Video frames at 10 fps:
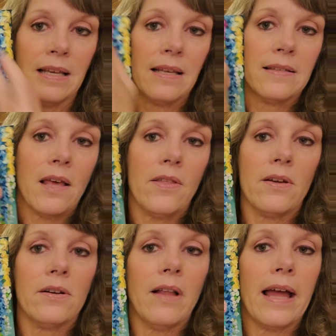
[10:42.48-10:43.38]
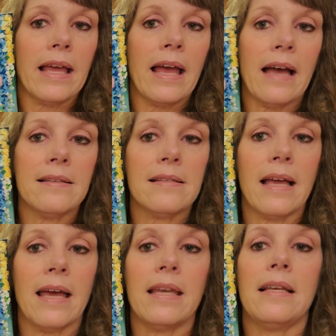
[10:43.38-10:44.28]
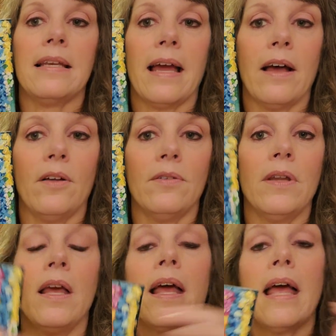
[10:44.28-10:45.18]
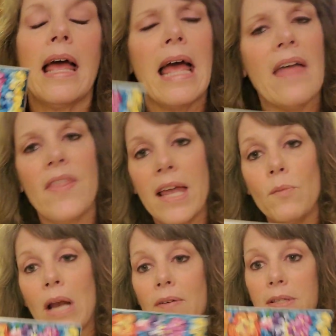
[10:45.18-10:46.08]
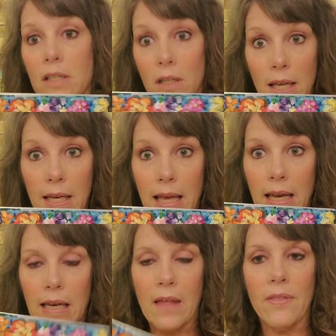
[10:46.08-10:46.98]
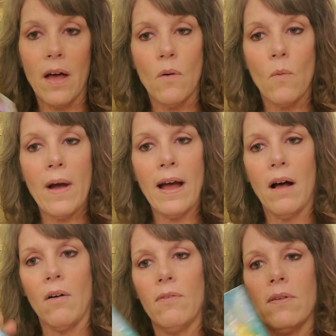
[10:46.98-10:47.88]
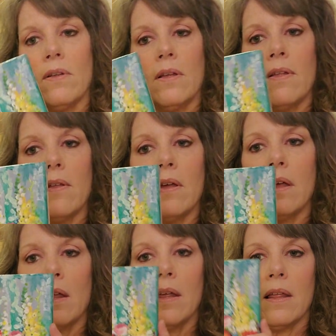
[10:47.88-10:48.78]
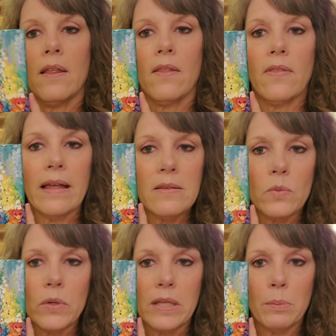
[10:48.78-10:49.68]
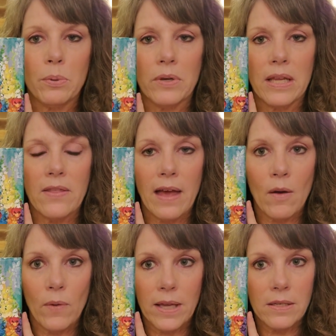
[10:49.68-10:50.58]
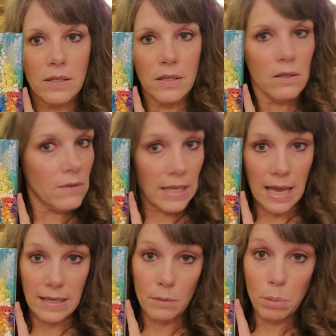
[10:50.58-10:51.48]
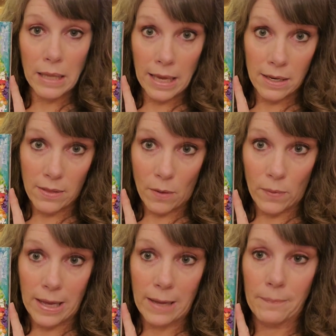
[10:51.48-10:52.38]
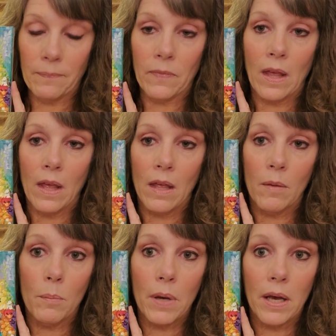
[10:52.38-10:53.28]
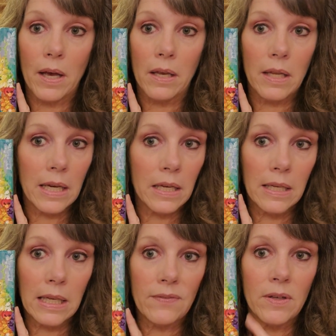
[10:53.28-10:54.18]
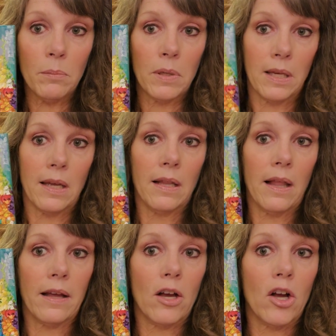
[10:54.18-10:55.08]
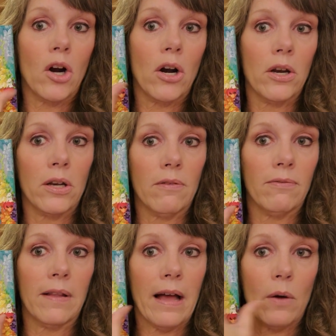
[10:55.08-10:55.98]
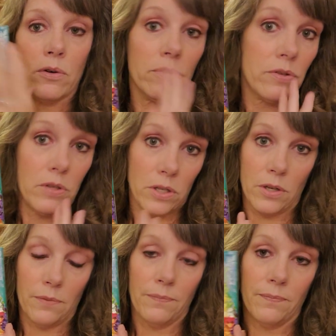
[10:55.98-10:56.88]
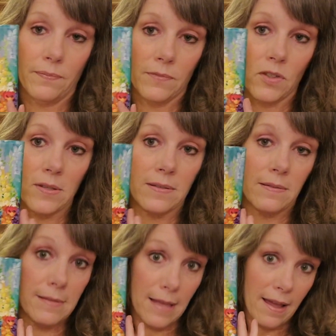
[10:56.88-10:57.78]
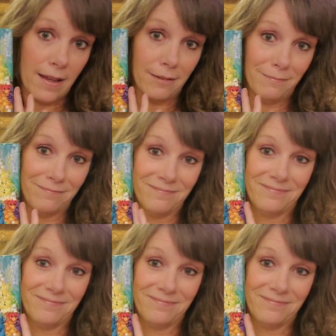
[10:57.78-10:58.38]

So they're like cascading down. And then when I was looking at it, I thought, wow, that's really pretty that way too. And I didn't plan it that way. But it could even be like a garden of flowers too. Just saying.